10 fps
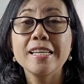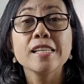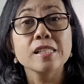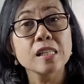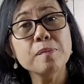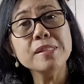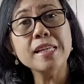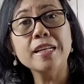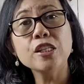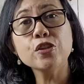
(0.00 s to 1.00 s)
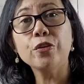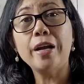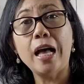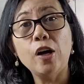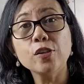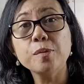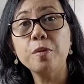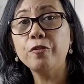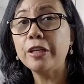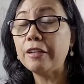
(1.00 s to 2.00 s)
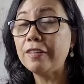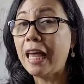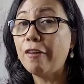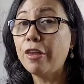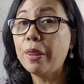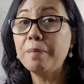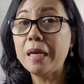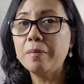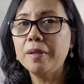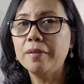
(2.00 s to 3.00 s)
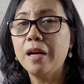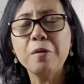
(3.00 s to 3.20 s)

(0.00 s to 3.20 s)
Some send it to your house before even having the baby,